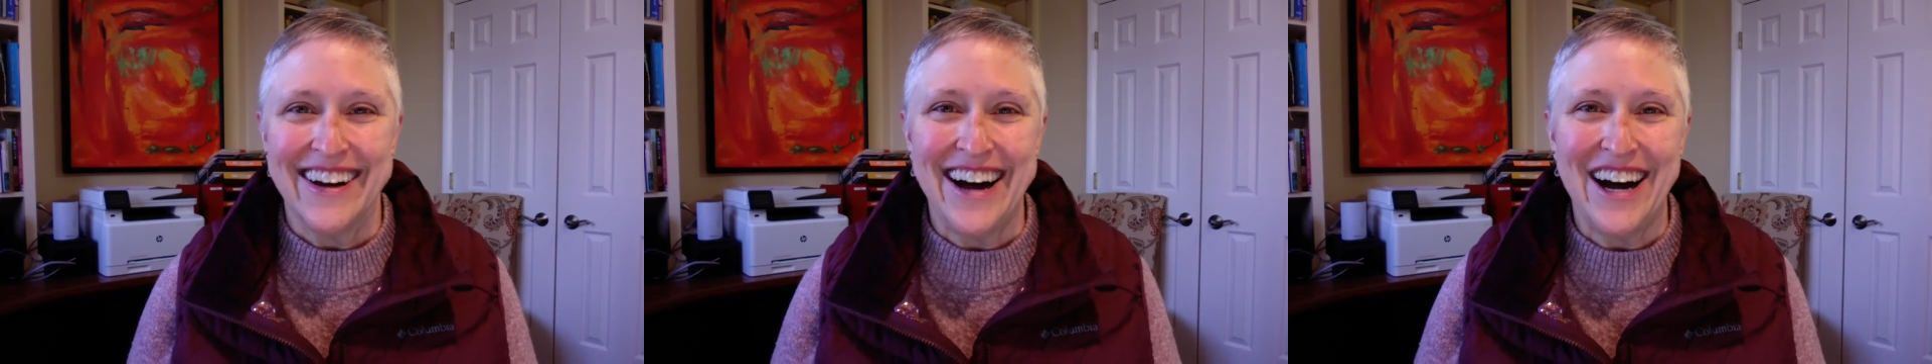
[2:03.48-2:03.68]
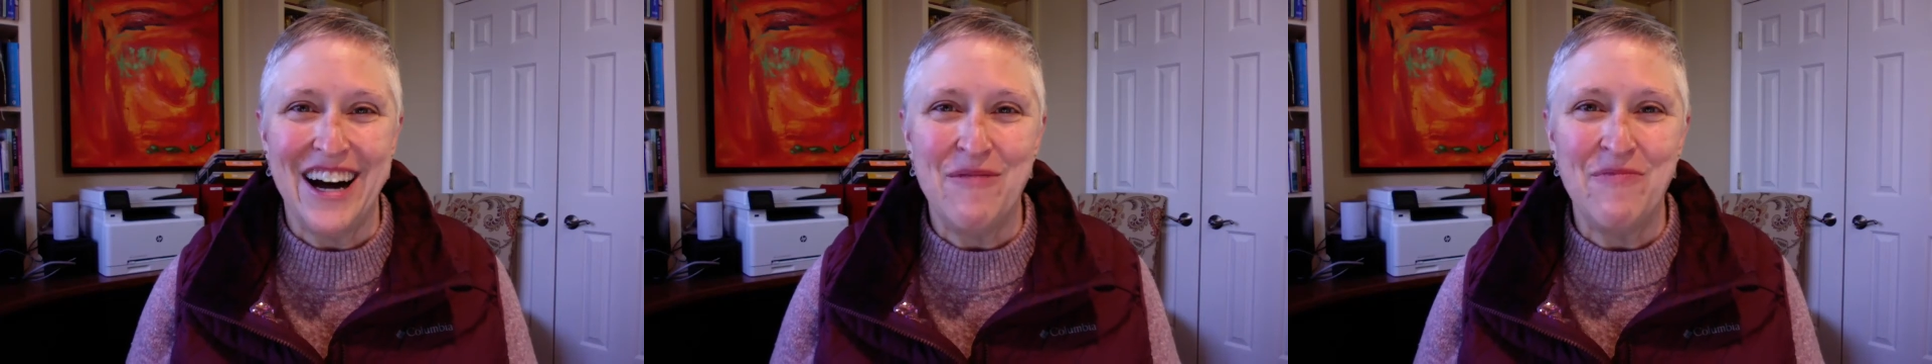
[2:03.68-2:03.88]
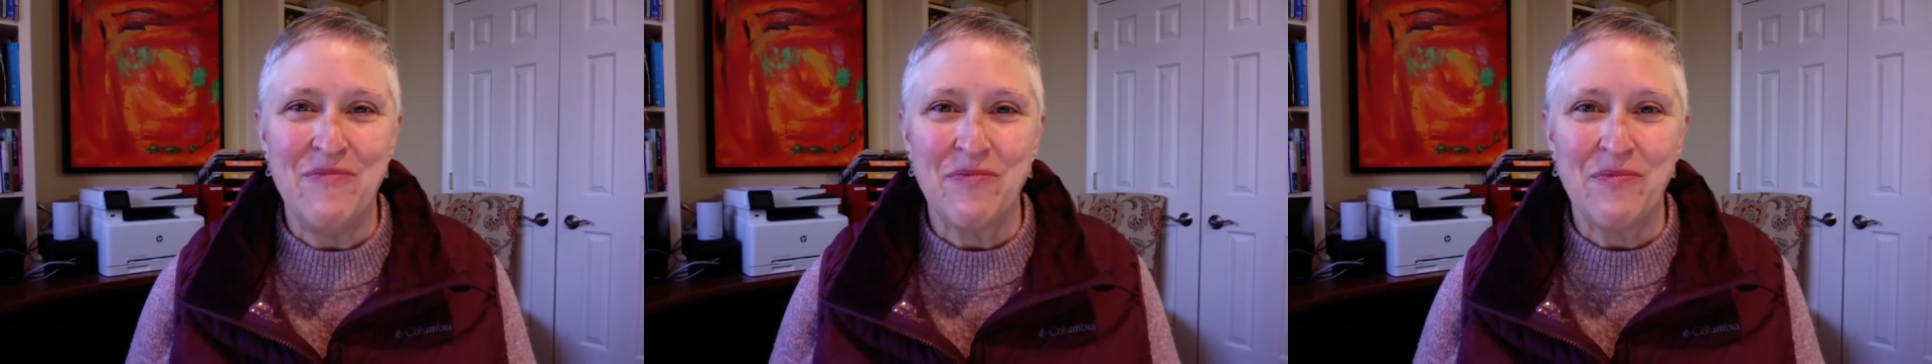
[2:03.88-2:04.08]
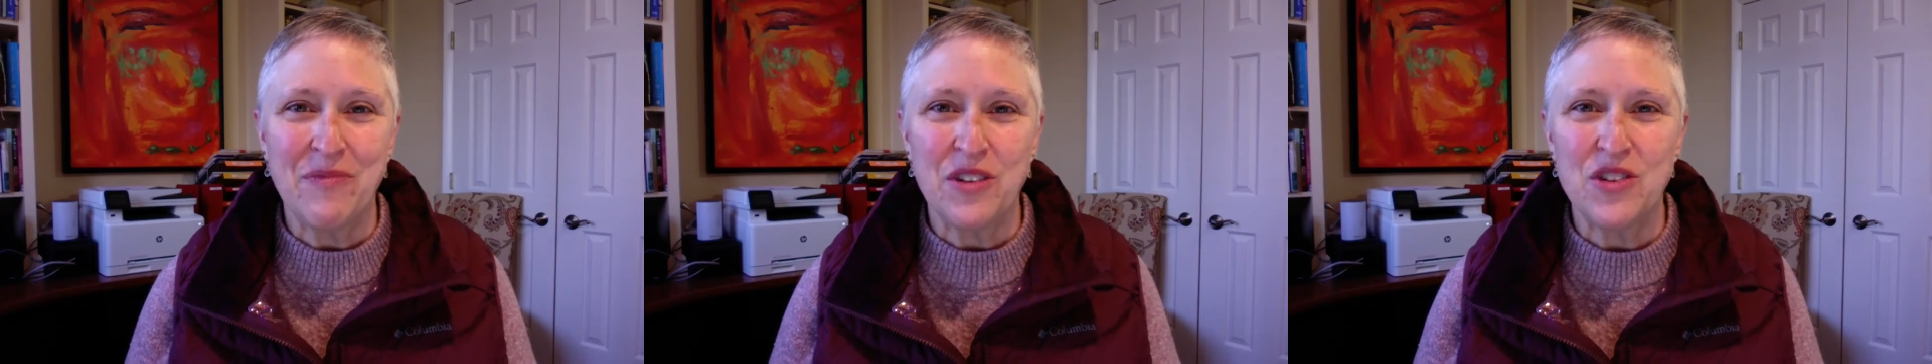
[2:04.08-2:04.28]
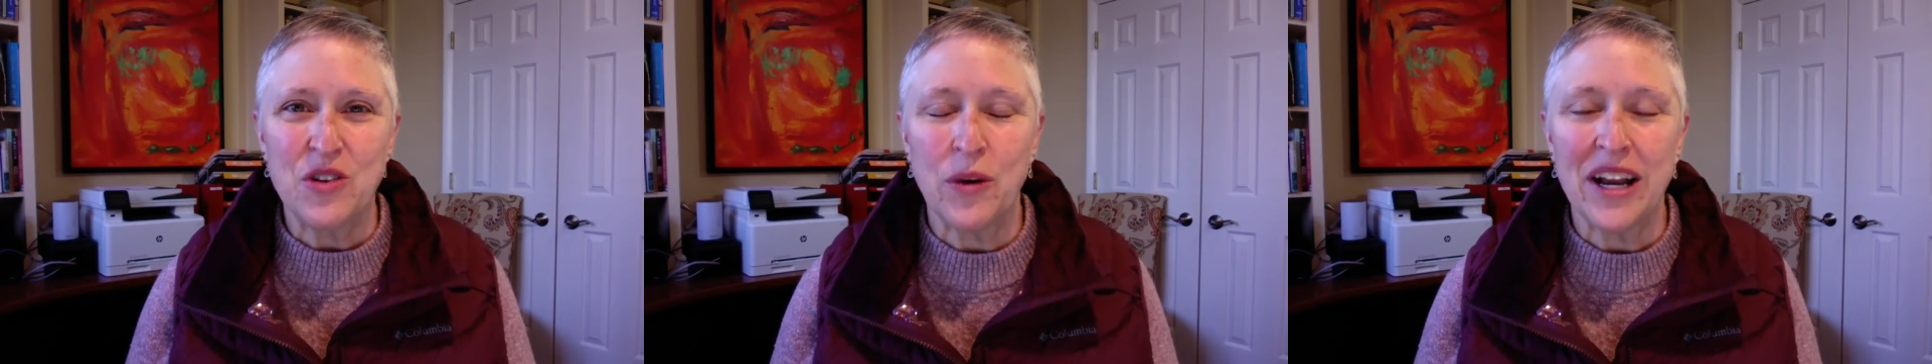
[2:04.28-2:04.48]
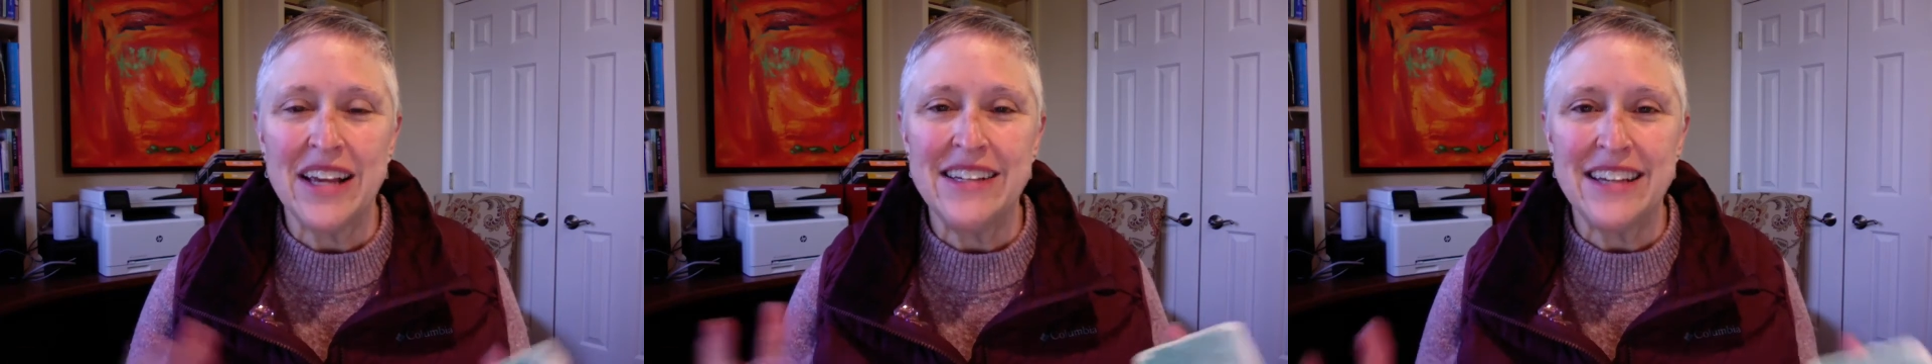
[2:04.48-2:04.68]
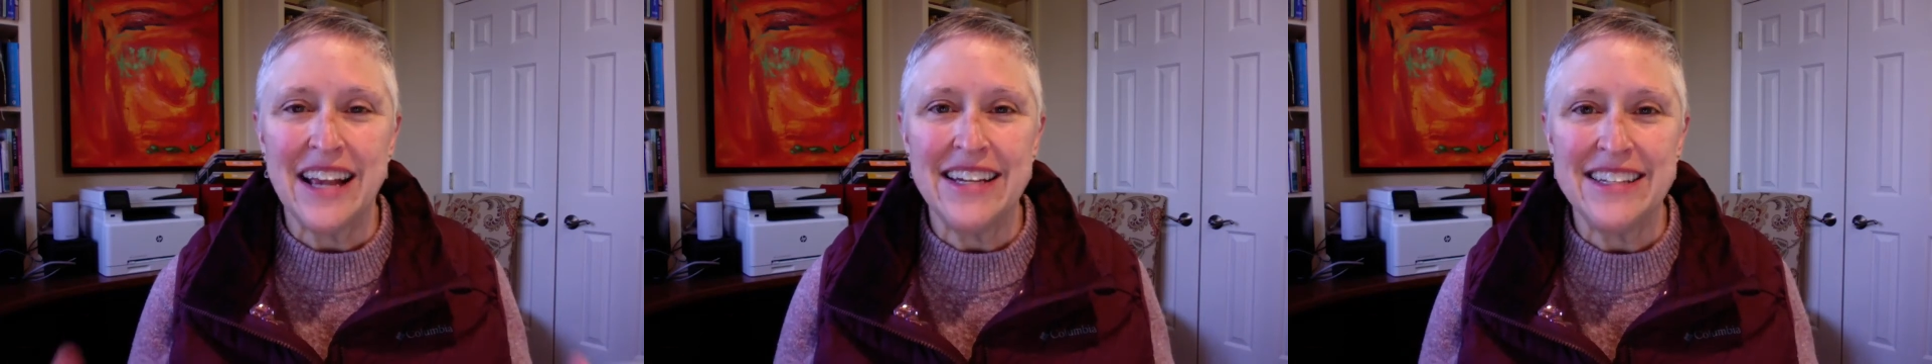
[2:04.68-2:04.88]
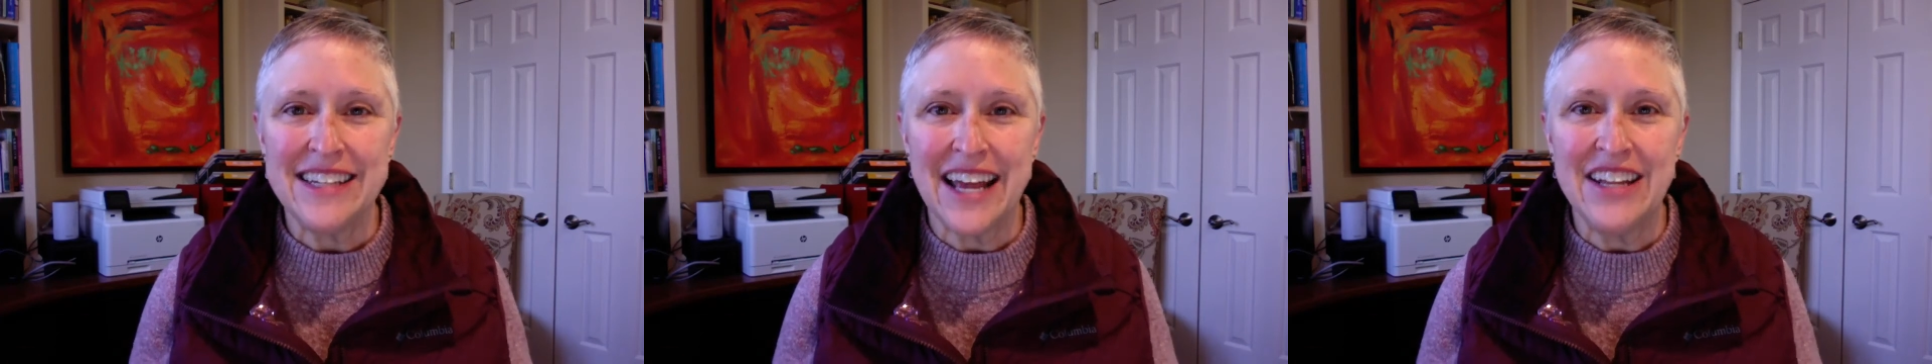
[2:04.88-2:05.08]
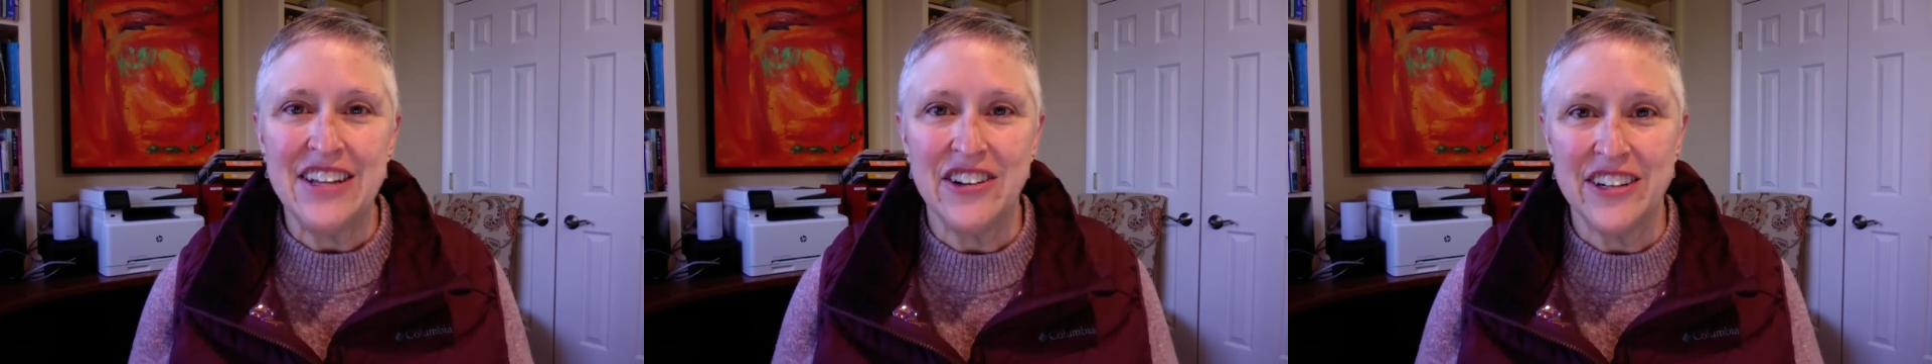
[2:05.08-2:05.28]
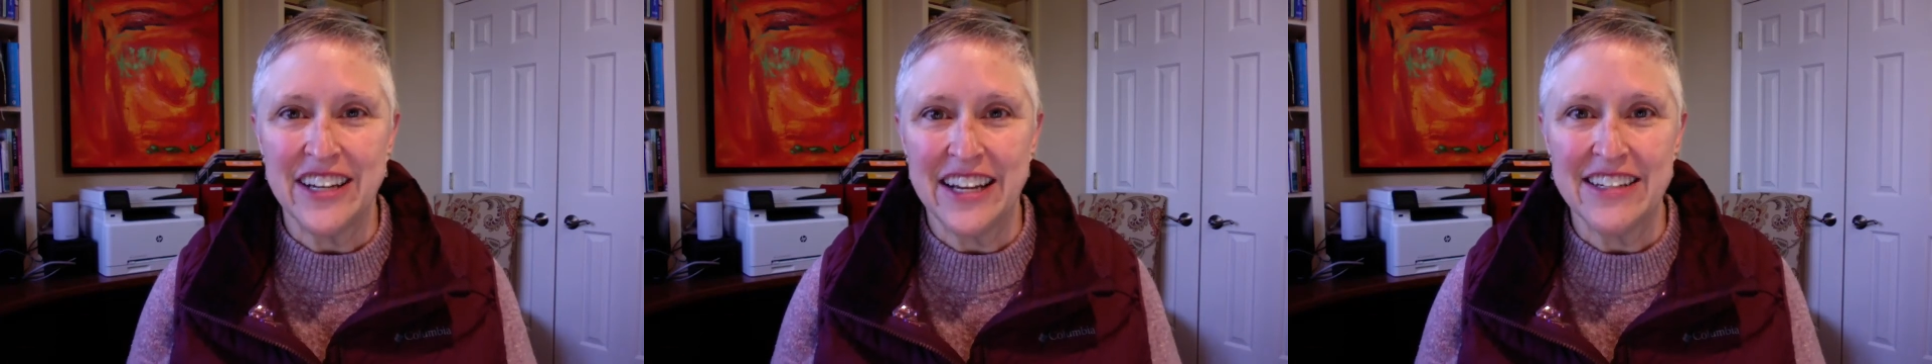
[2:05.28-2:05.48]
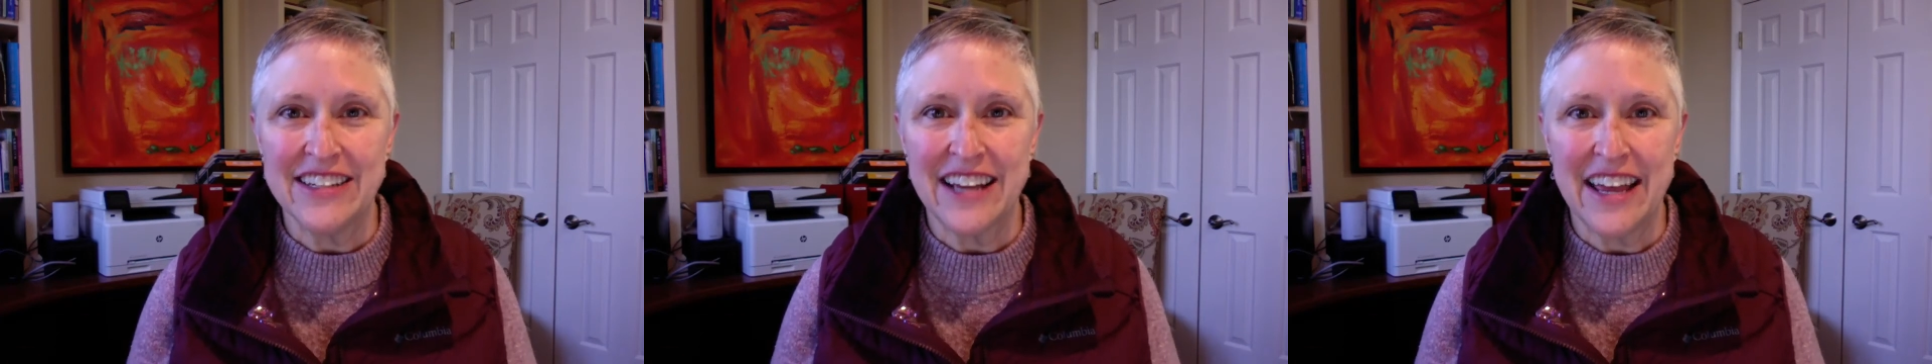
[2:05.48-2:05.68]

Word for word: Um, so when I say centeredness,